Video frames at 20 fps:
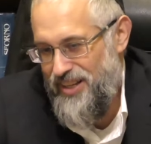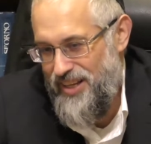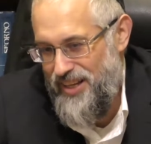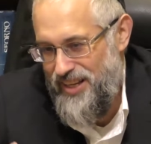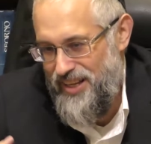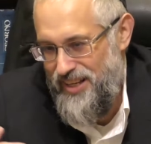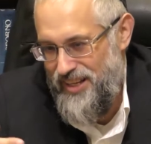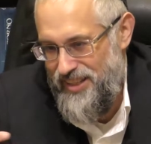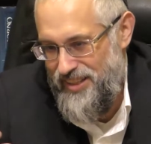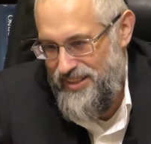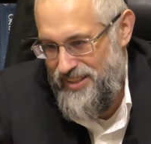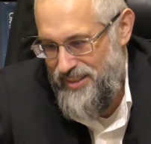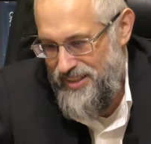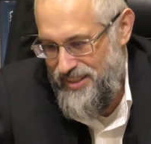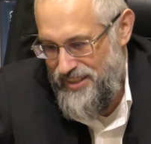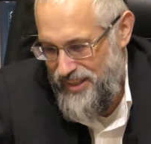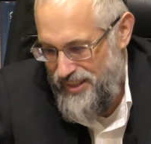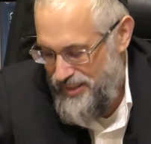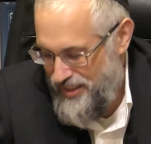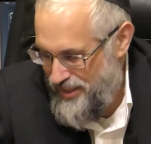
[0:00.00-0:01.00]
and
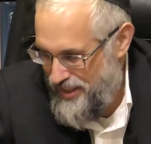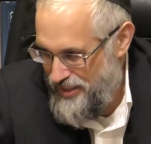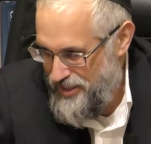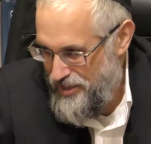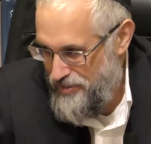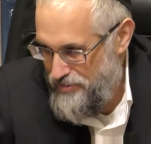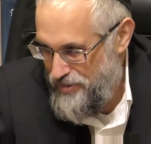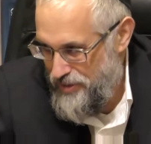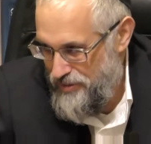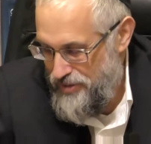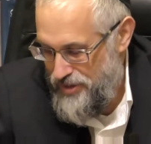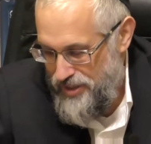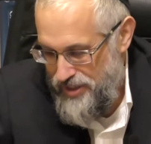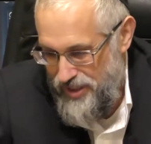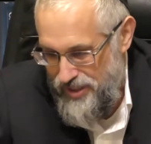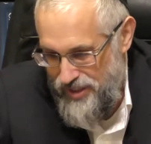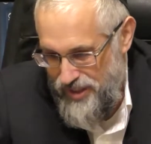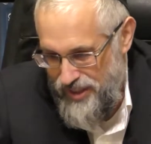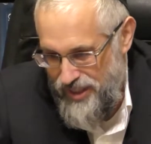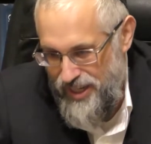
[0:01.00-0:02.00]
they need Hashem for everything
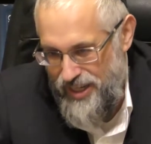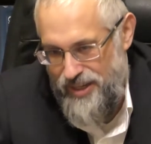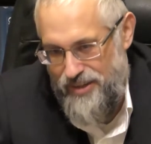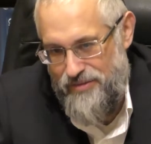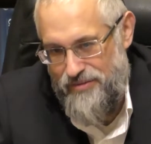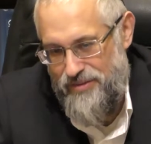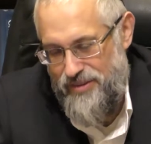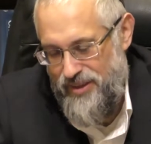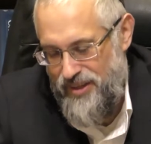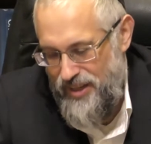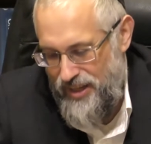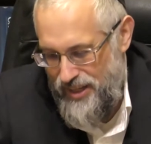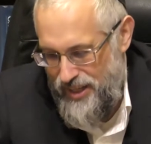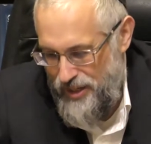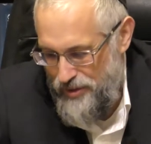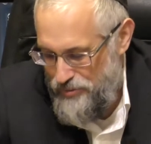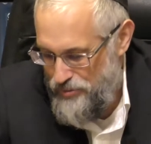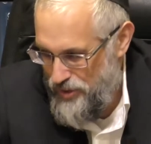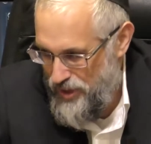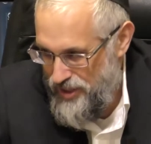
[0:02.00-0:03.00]
that they have, and
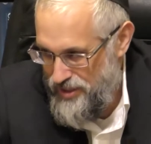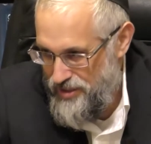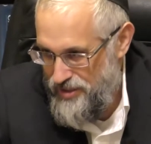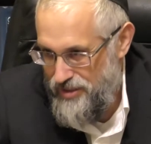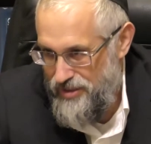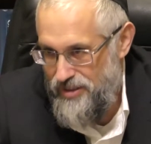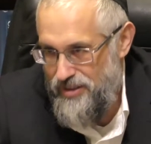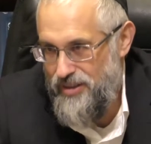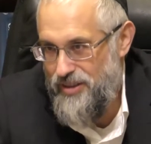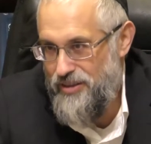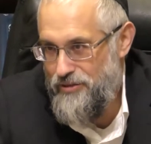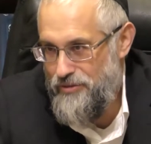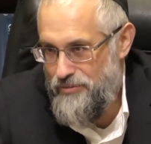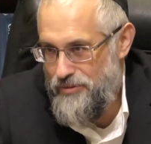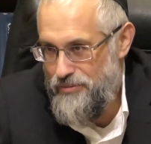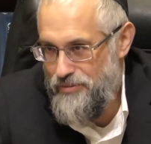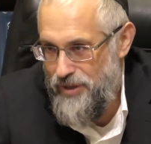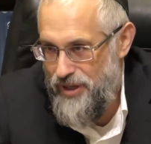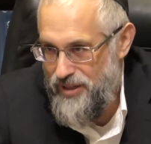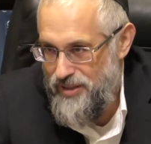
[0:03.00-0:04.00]
how fragile the
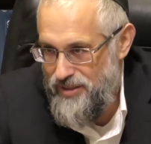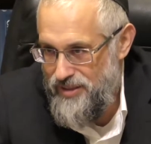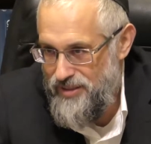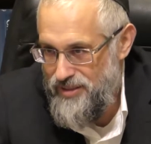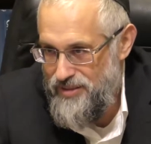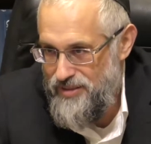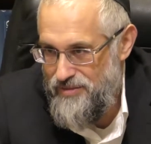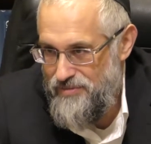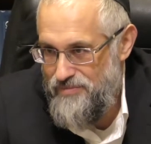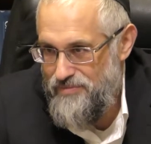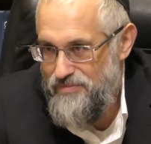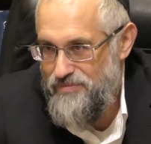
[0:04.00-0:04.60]
human body is.